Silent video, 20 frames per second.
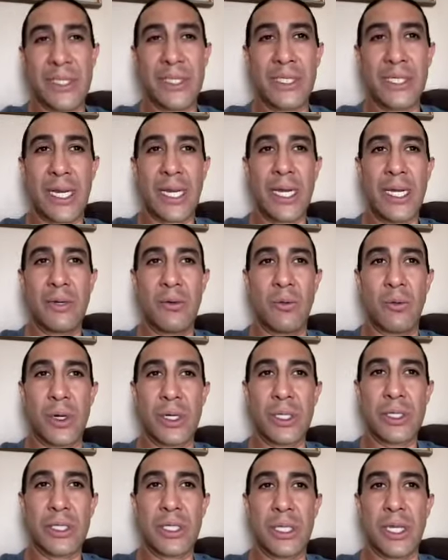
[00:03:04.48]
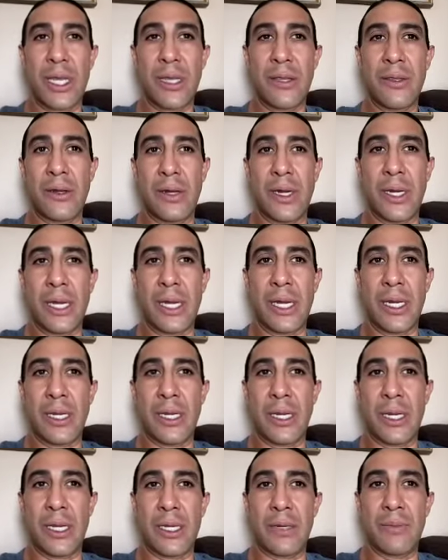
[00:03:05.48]
it kind of worked together
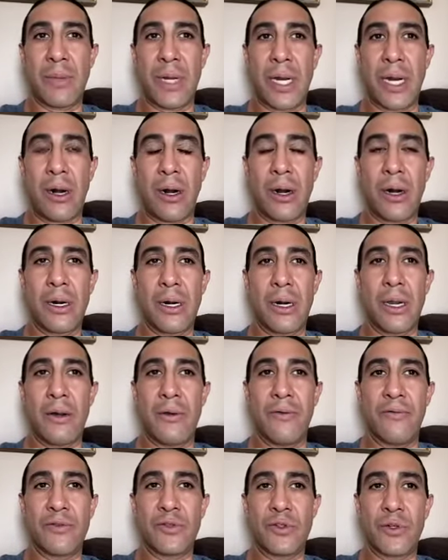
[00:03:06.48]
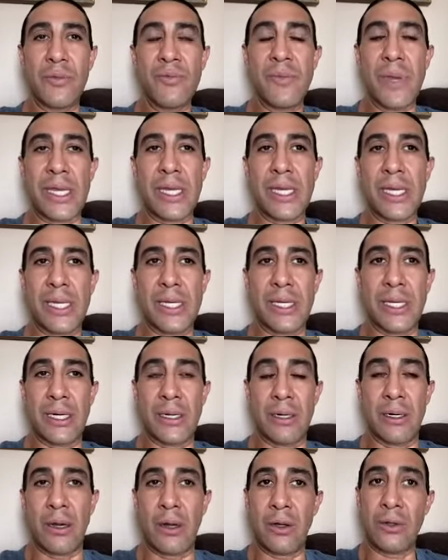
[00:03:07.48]
in my art of drum making,
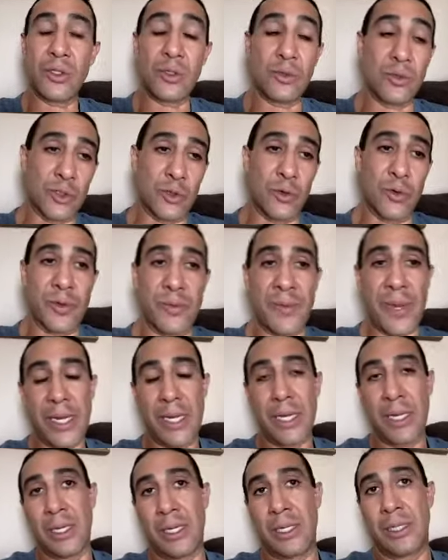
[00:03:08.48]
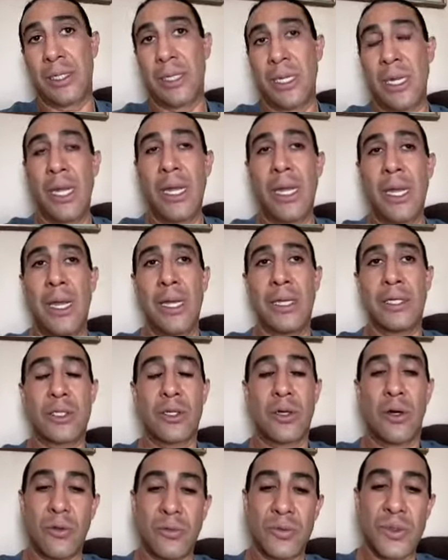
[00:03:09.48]
and also jewelry making,
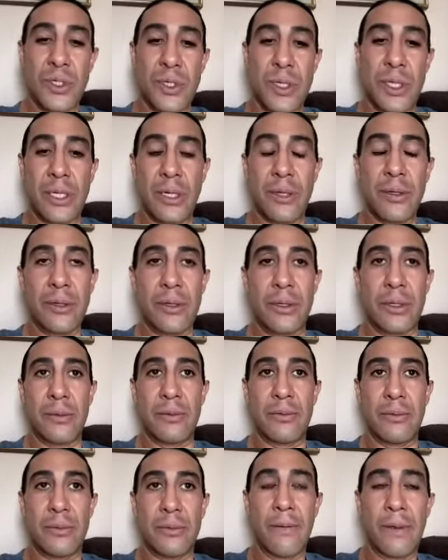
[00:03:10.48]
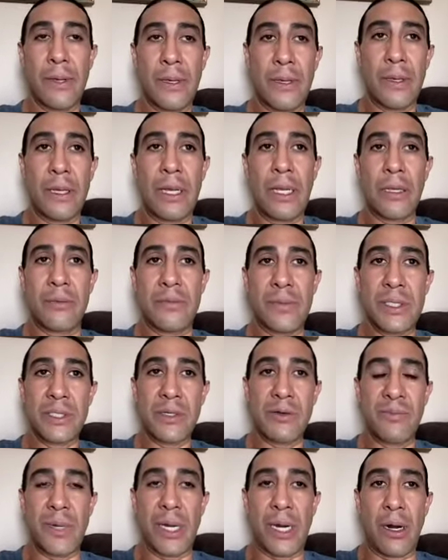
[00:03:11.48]
sculpture, and other elements
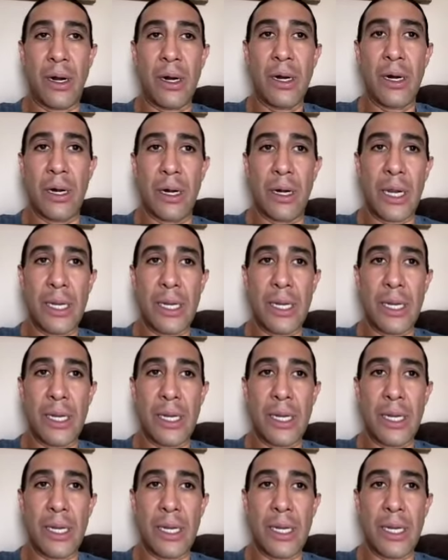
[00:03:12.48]
of my art.